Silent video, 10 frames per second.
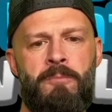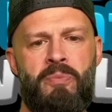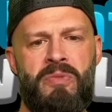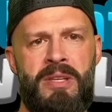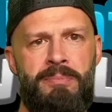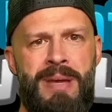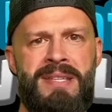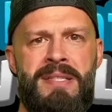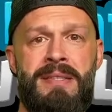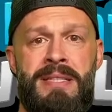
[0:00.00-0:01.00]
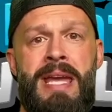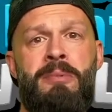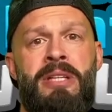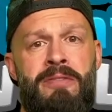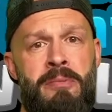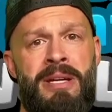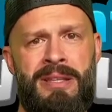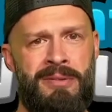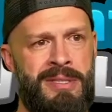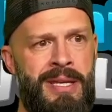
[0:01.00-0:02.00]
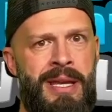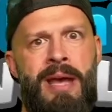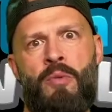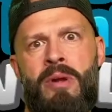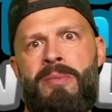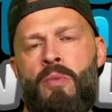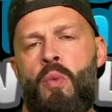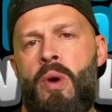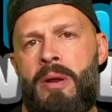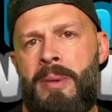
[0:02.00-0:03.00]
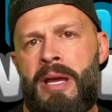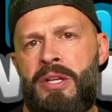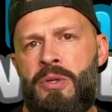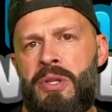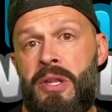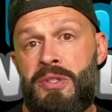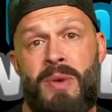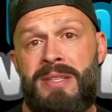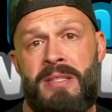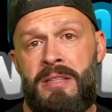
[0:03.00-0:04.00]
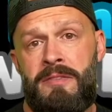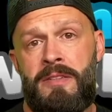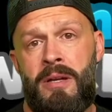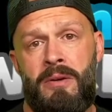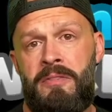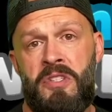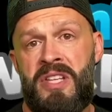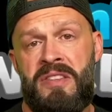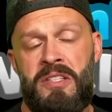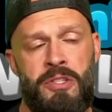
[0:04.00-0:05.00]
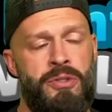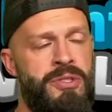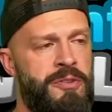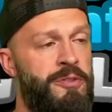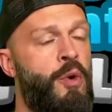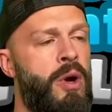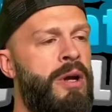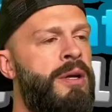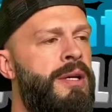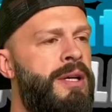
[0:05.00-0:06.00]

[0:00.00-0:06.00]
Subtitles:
it basically enabled everybody that was like, what am I going to do with all this resin if there's nothing to use it for?